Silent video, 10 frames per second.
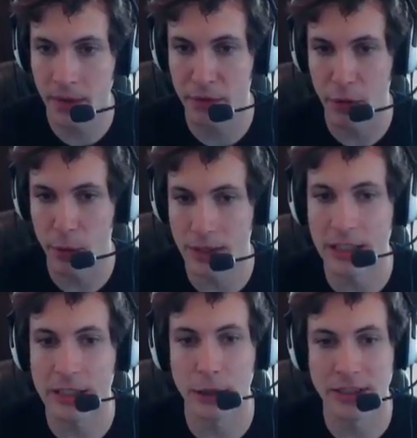If I wanted to
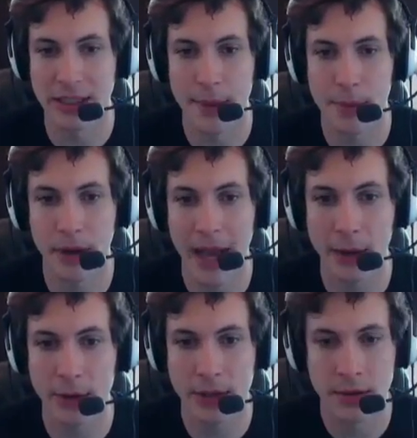clear this library
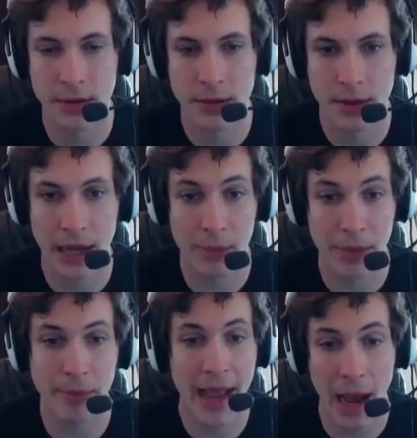out. And
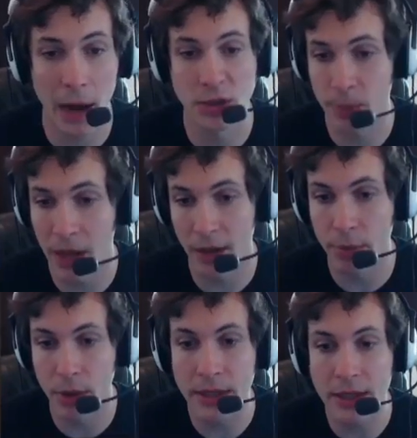make my house smell of
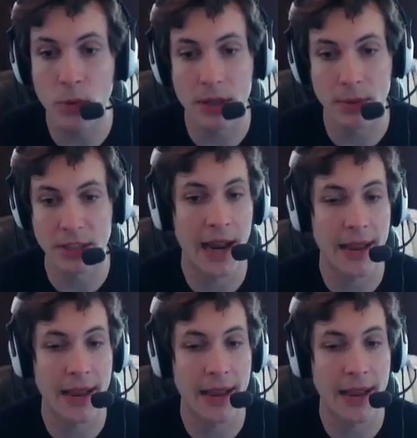burning wood, which I